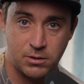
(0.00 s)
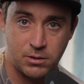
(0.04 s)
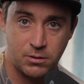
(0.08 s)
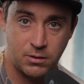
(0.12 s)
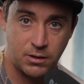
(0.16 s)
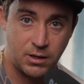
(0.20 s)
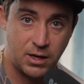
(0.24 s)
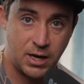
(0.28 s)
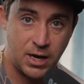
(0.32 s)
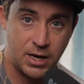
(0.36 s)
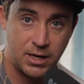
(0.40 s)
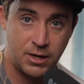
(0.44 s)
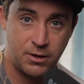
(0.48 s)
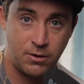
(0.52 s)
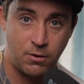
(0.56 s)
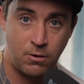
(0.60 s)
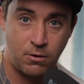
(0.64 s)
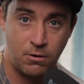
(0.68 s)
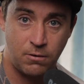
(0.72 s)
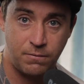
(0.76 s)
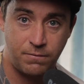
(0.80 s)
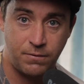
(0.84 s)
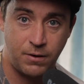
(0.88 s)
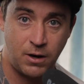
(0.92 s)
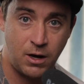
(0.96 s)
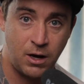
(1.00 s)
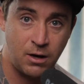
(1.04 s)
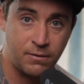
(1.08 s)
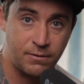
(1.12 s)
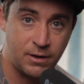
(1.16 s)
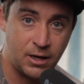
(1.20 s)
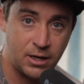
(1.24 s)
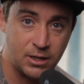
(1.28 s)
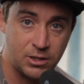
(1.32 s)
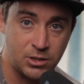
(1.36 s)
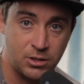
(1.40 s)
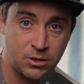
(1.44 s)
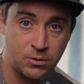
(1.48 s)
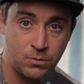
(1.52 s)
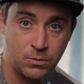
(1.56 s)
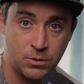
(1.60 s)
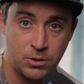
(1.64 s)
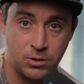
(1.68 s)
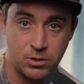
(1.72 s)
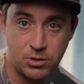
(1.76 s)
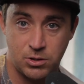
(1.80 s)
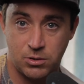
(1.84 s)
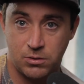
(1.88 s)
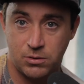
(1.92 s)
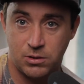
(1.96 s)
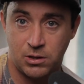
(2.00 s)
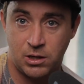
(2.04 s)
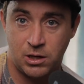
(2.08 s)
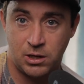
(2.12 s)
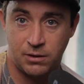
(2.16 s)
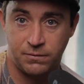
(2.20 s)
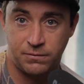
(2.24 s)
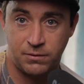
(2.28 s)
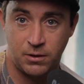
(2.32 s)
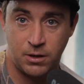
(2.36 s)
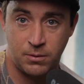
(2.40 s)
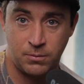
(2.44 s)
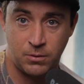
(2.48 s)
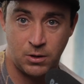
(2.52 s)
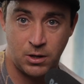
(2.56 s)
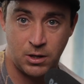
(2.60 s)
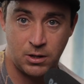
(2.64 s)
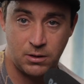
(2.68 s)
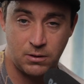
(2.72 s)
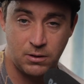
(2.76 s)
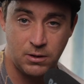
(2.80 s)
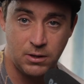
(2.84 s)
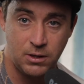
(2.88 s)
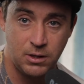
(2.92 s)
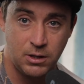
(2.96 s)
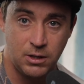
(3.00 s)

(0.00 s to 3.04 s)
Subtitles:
So the Canon R5, actually, when you shoot to high frame rate